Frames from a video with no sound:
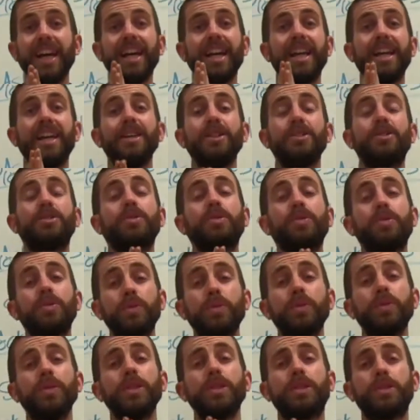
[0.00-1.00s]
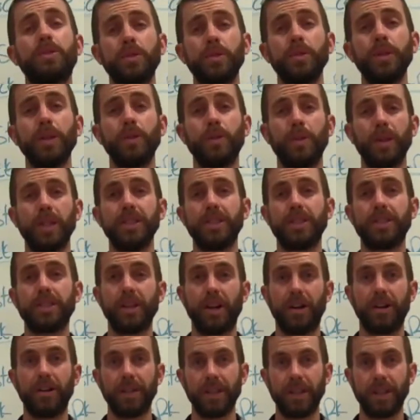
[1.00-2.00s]
He truly, truly was
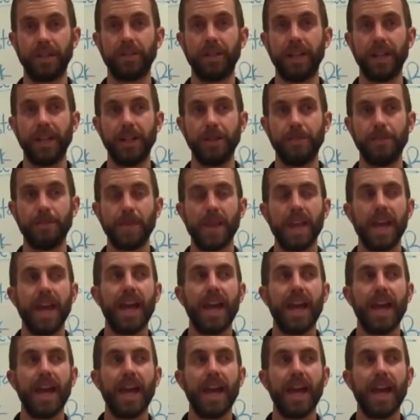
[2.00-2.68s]
sorry, right?